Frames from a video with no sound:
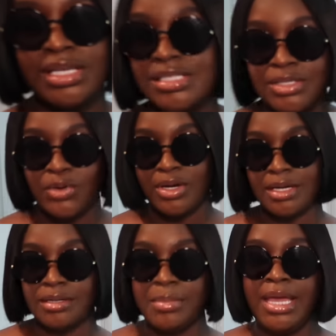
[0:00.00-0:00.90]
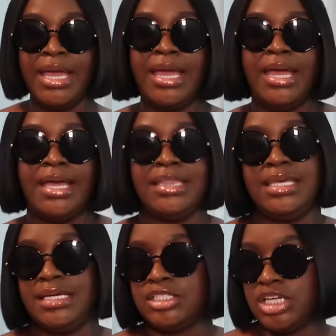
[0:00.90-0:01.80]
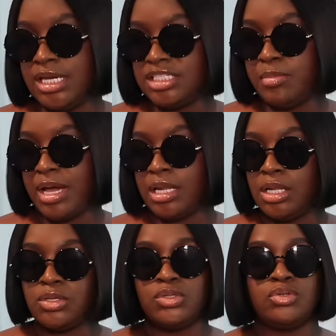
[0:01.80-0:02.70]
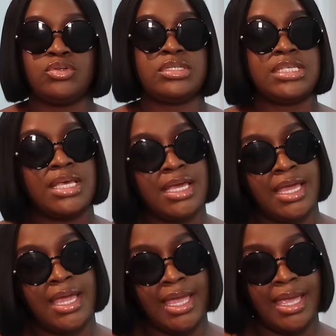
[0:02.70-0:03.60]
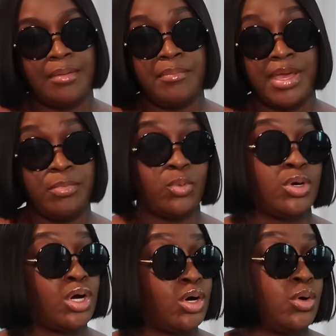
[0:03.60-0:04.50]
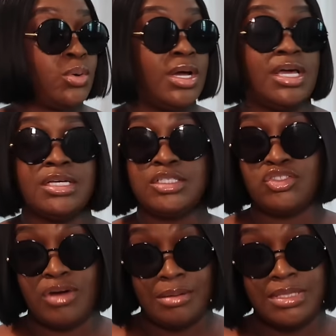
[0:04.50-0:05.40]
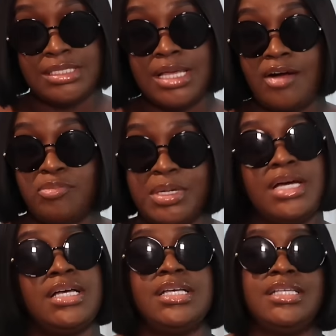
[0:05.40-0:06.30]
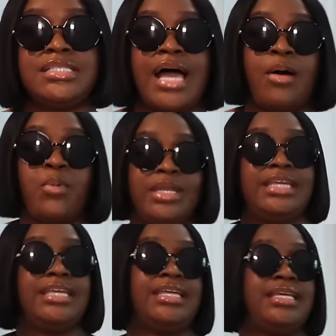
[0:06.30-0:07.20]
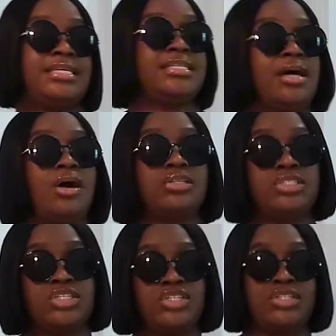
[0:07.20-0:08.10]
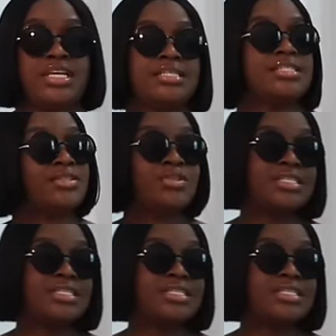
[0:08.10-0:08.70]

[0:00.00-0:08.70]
Instagram and then change my clothes and maybe we'll go drop this off because I want to get it altered as soon